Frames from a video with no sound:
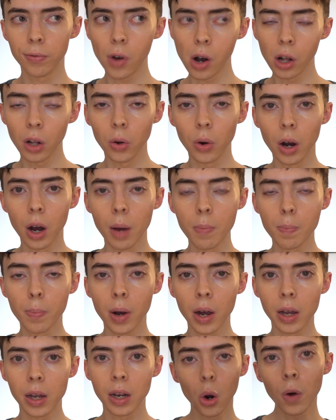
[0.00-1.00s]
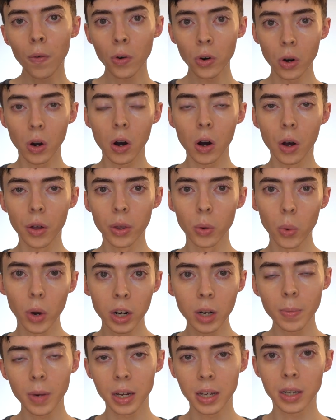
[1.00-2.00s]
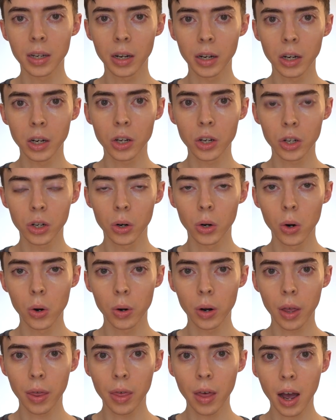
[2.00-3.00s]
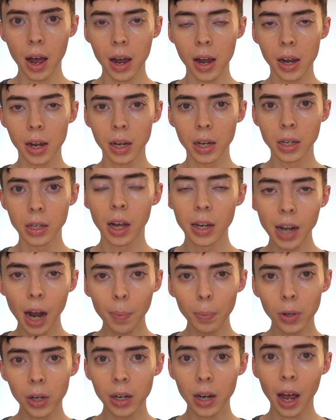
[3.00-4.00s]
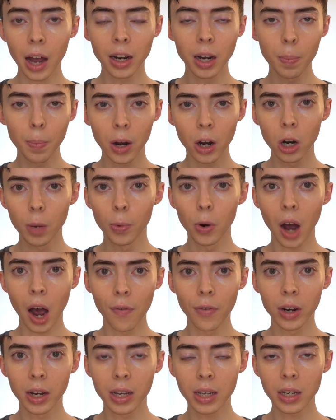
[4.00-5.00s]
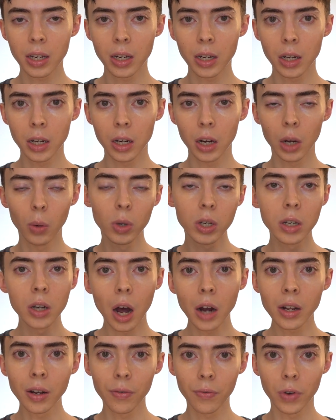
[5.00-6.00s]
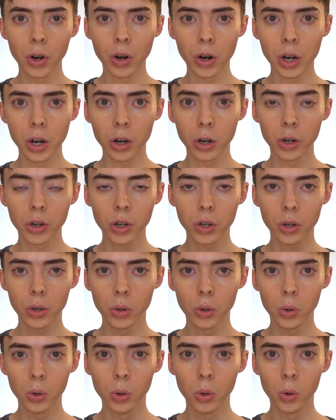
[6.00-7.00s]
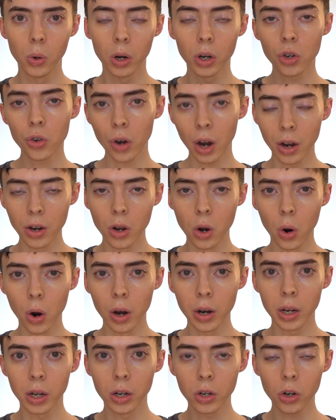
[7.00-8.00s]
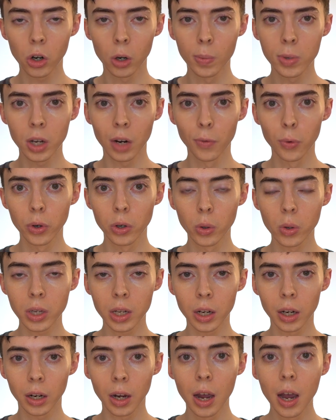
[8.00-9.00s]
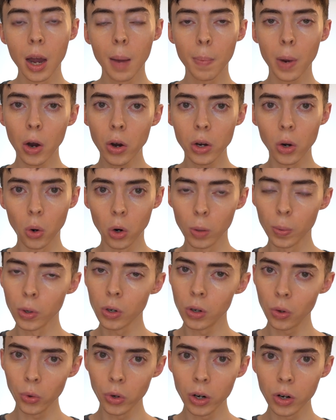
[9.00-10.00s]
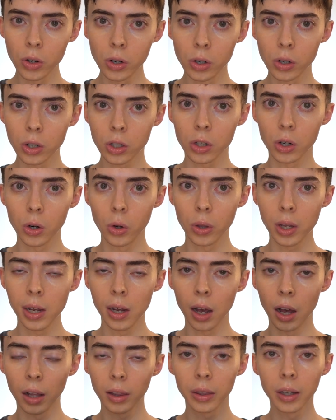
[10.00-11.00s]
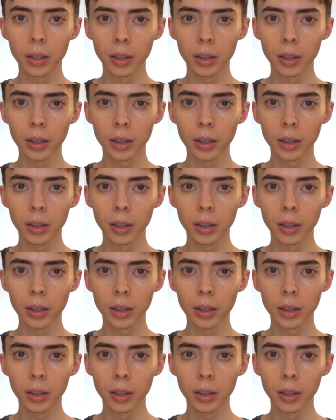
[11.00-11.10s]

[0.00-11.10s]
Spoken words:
follow-up, but overall, the randomized study showed that Adapalene had comparable efficacy. It was non-inferior to Tretinoin in terms of reducing periorbital wrinkles, so the